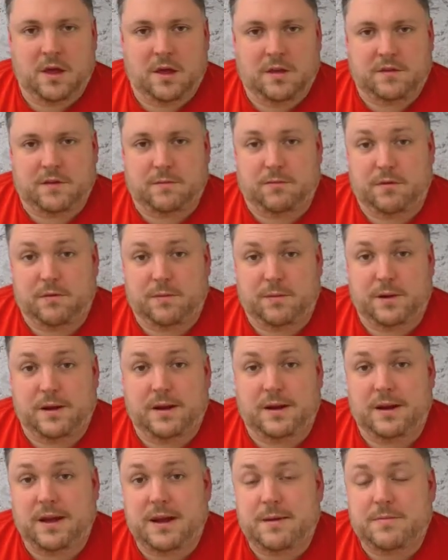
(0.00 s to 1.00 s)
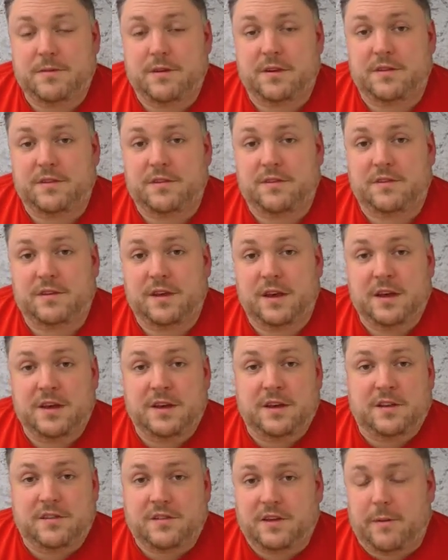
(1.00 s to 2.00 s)
It's a Proofpoint claim that
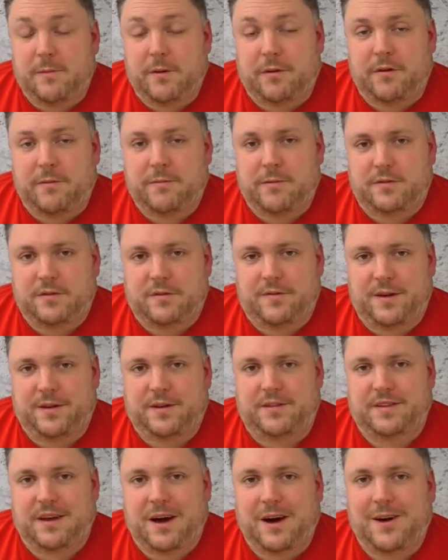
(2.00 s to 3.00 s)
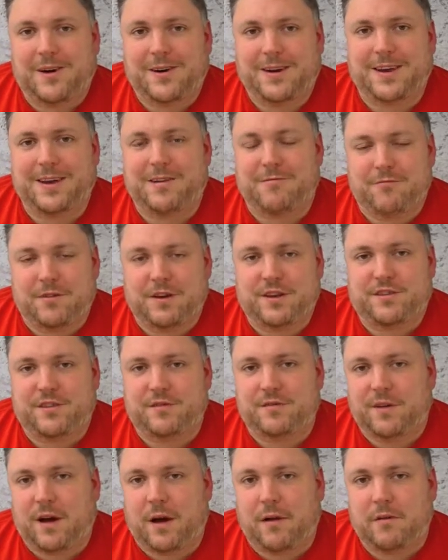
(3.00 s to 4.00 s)
cyber criminals have found a target-rich
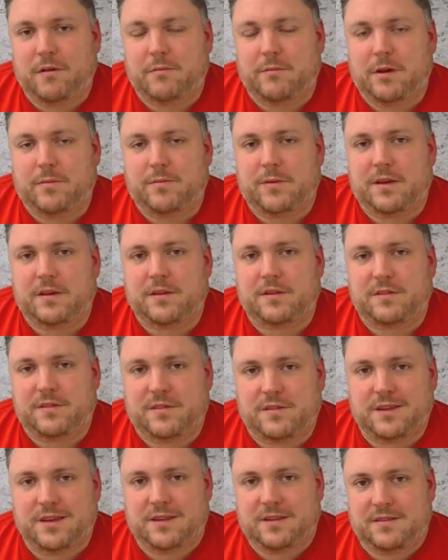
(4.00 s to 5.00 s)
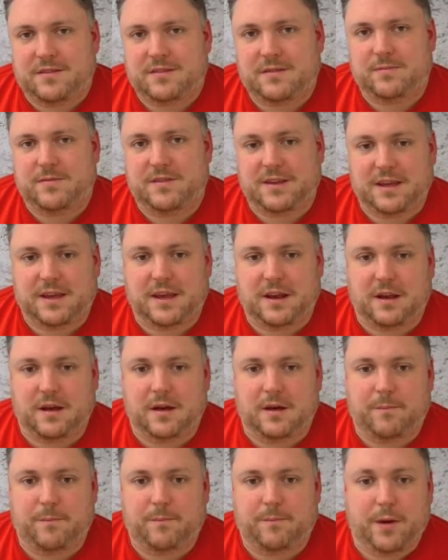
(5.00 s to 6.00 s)
environment because this
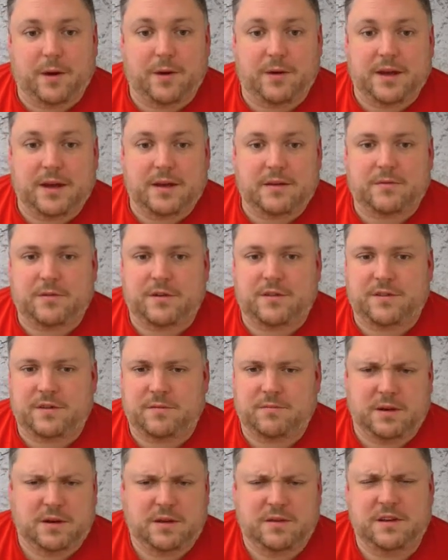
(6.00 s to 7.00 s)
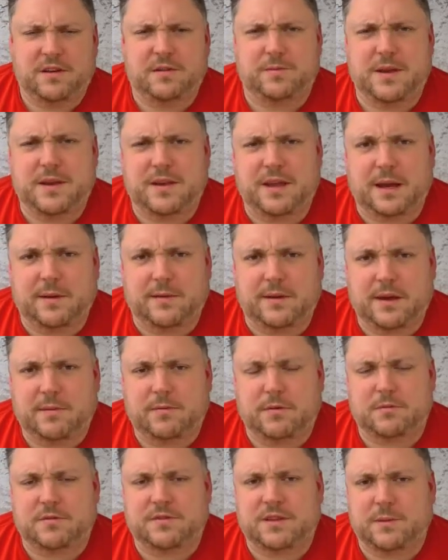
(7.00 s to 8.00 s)
particular botnet, which I don't think has been named yet,
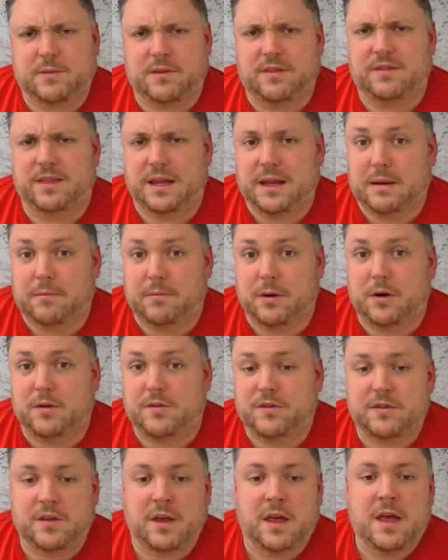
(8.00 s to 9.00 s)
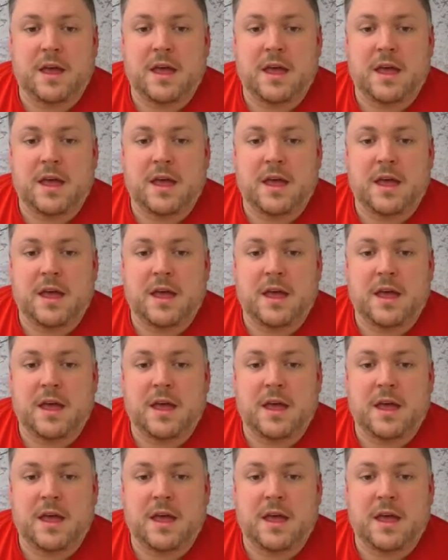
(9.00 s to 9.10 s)
but we'll stick with ThingBots,